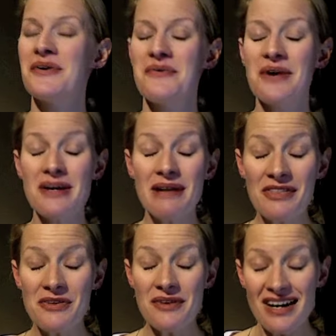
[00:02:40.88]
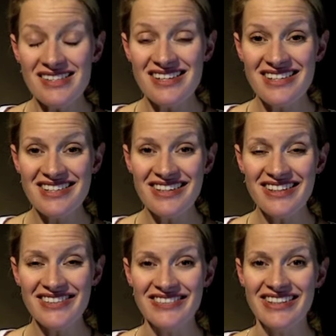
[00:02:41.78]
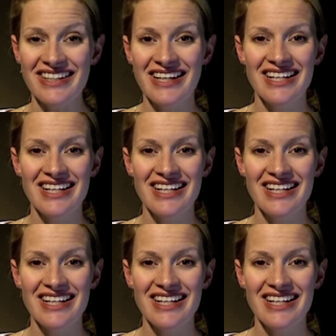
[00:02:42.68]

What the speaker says: what about the rest of the document?